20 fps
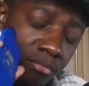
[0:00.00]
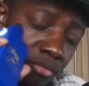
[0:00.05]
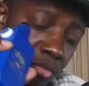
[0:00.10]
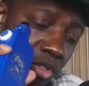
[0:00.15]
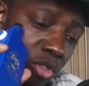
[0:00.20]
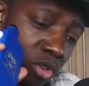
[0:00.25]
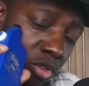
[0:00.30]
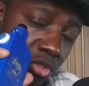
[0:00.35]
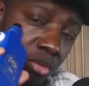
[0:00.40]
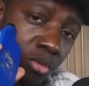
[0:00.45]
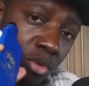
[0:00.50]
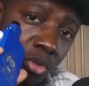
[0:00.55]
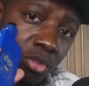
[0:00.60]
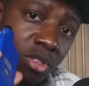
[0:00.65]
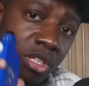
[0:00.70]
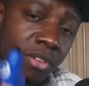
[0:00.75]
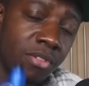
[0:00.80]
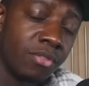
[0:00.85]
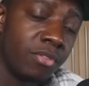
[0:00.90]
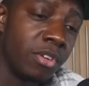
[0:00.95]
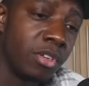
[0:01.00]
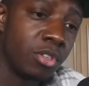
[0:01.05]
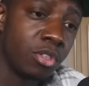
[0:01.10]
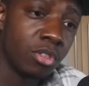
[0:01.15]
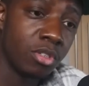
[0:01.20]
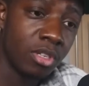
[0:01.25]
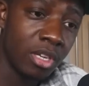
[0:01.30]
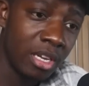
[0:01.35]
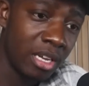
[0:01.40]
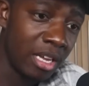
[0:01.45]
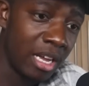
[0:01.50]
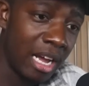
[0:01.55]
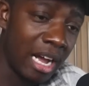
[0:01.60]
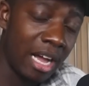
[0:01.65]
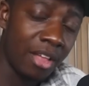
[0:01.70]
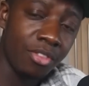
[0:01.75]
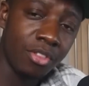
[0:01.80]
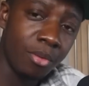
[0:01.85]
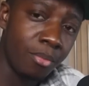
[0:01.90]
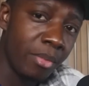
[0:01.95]
It's got some good safety features.
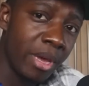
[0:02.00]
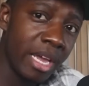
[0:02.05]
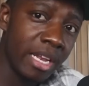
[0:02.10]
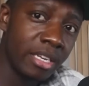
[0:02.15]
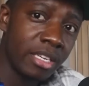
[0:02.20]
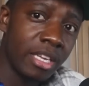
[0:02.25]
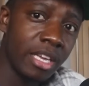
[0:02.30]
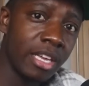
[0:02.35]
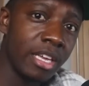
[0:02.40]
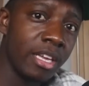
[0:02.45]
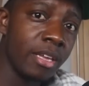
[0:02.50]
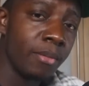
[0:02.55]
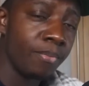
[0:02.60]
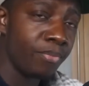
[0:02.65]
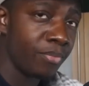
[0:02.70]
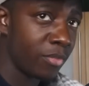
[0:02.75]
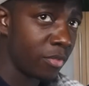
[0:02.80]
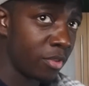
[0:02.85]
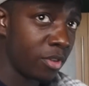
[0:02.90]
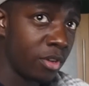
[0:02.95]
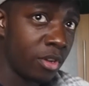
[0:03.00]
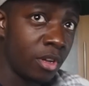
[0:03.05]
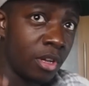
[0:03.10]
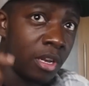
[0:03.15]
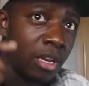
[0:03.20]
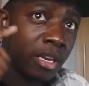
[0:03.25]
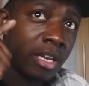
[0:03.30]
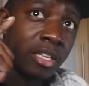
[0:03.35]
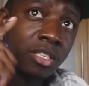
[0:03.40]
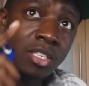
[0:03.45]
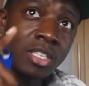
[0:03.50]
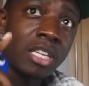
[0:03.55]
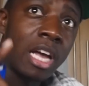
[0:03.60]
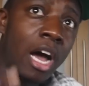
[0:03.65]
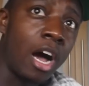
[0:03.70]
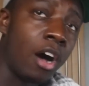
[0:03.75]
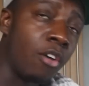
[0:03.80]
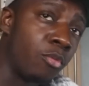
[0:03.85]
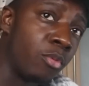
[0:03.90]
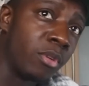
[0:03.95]
And the main key, let's
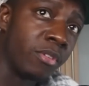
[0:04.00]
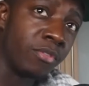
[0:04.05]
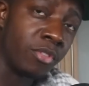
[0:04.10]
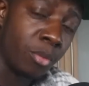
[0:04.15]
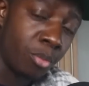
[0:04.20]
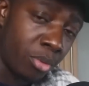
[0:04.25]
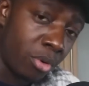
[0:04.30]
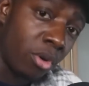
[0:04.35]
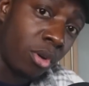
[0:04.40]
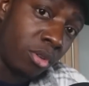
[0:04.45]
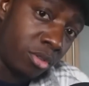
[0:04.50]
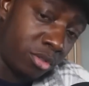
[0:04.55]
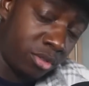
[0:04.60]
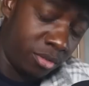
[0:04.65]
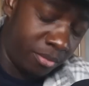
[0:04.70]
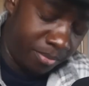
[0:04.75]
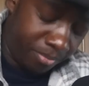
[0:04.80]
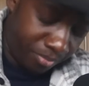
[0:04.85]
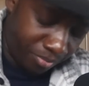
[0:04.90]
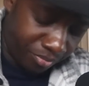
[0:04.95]
start off with the pros.